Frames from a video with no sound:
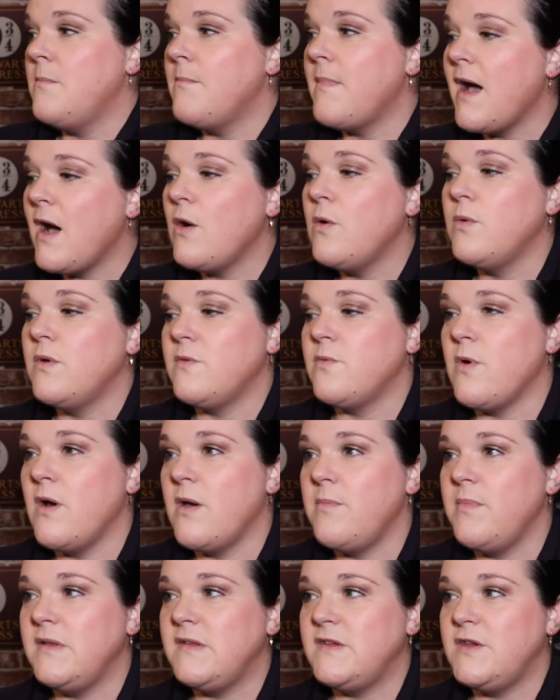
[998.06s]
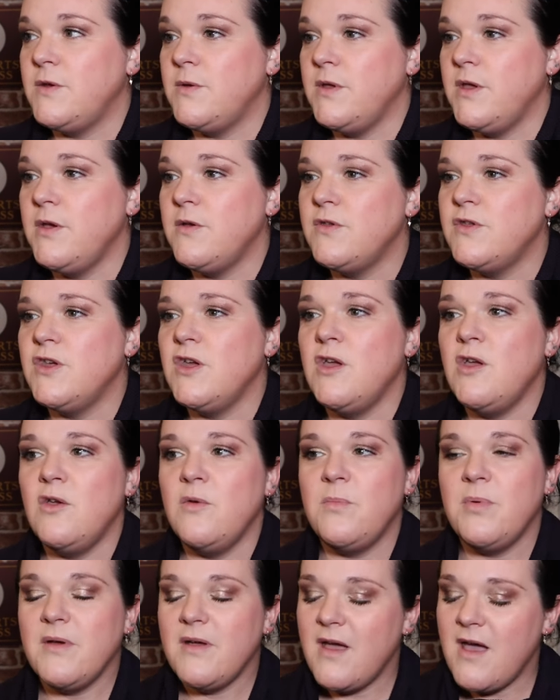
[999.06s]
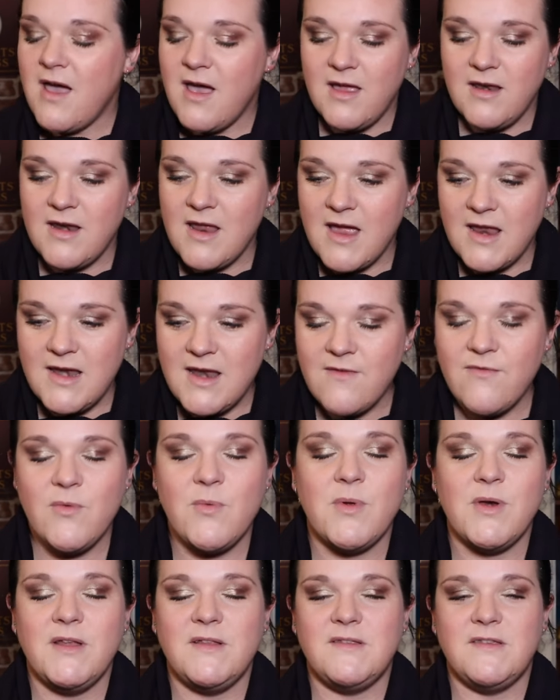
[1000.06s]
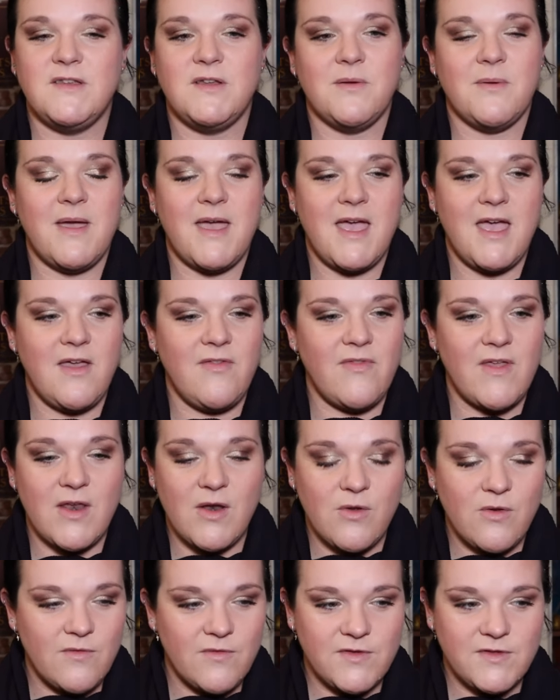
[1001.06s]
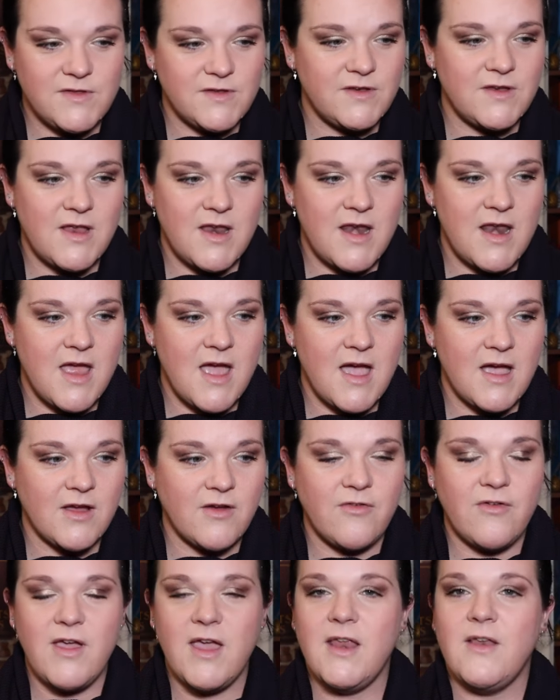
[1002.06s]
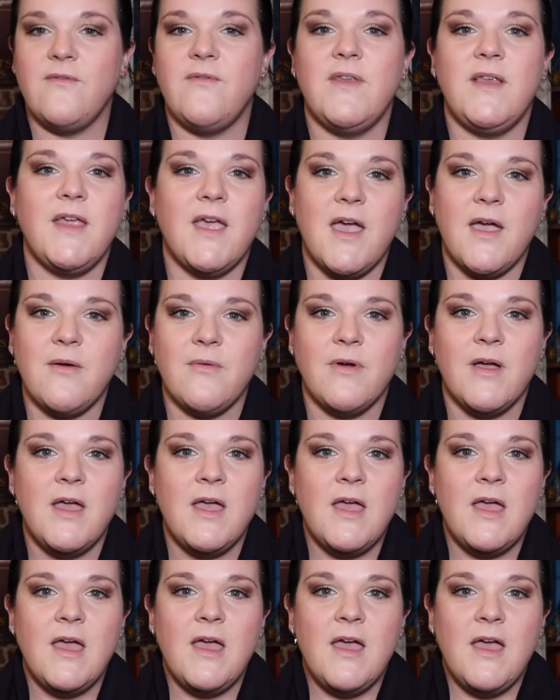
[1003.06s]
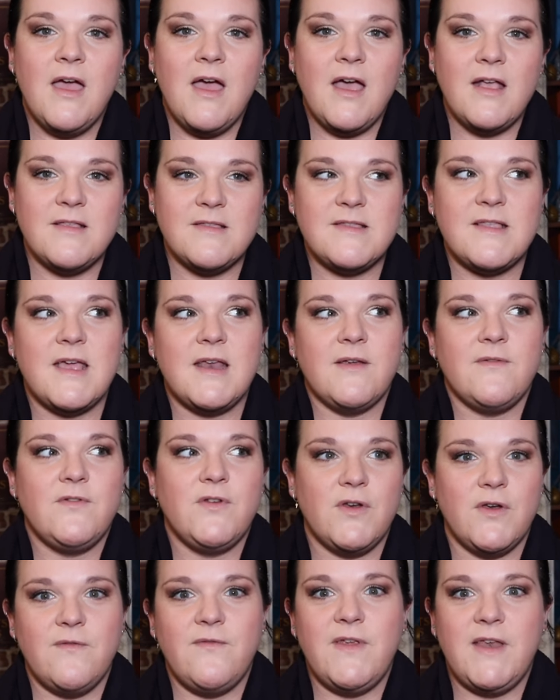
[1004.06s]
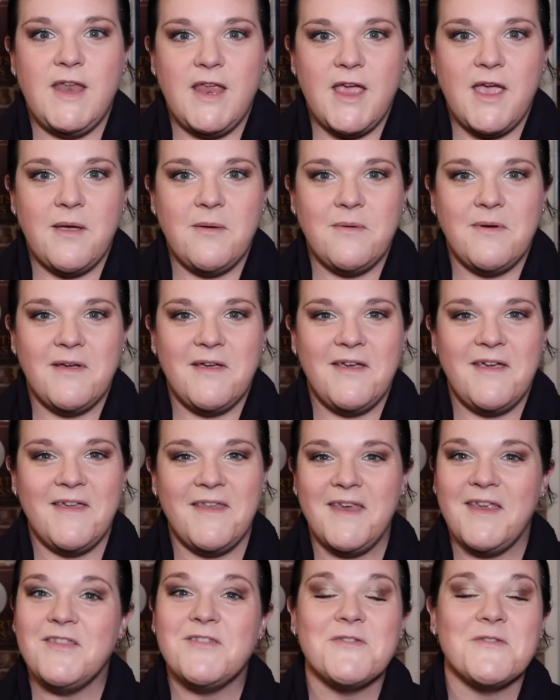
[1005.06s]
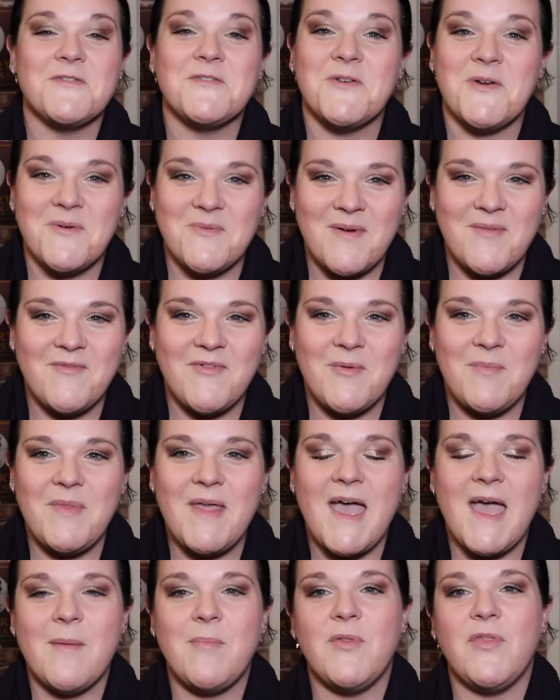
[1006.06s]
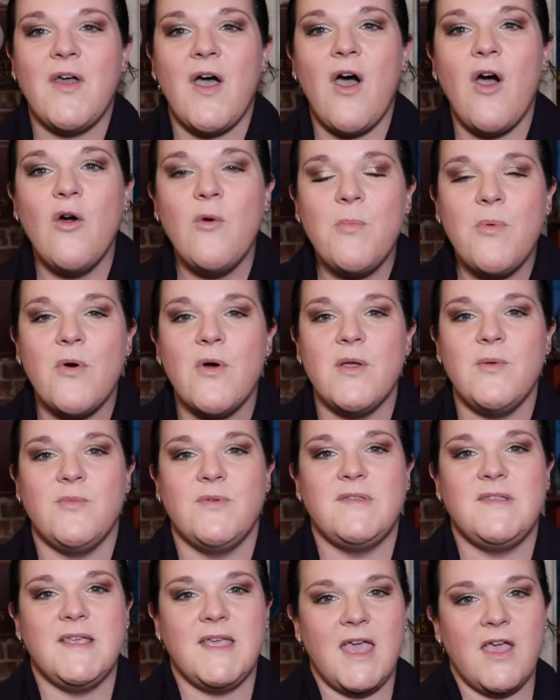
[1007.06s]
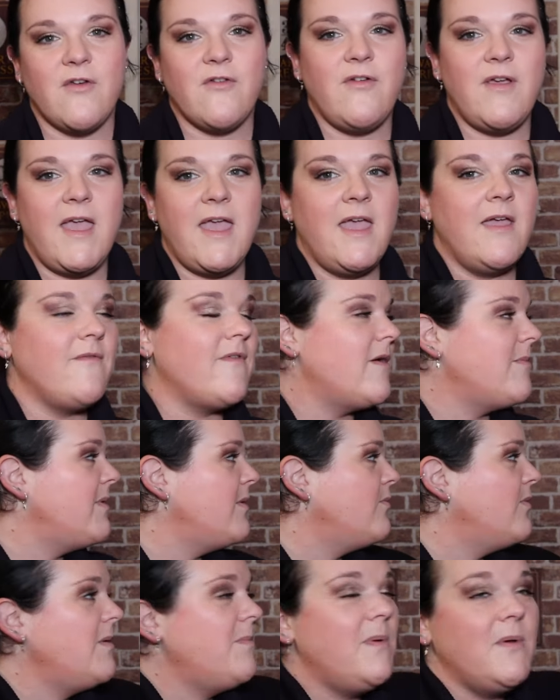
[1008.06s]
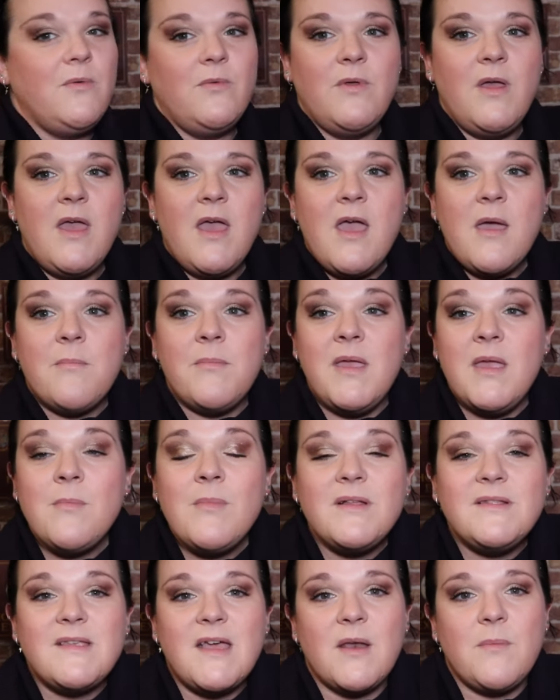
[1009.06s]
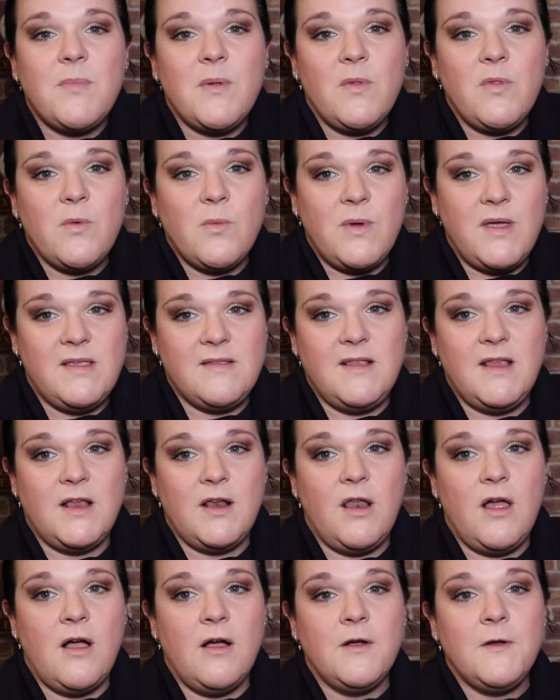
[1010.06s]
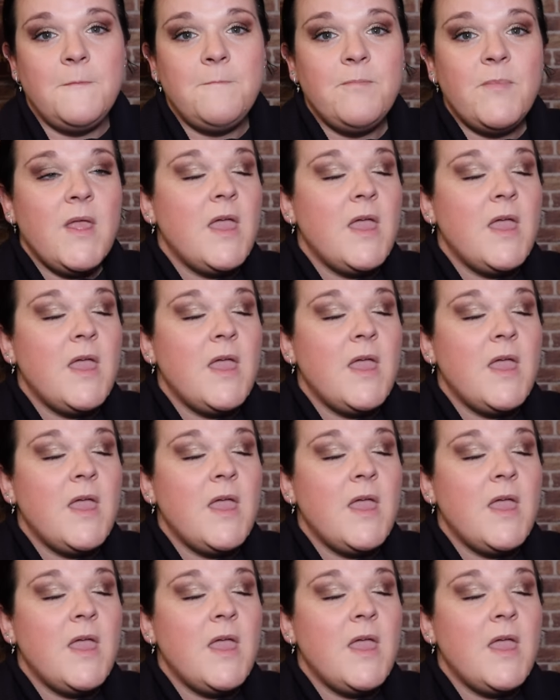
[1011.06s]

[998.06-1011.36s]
Matt always wanted me to do YouTube and I never wanted to do it and then all of a sudden I created a video and said I've done a video and it just sort of went from there but the whole point was to get creative I mean we built me and my dad built the Weasley Clark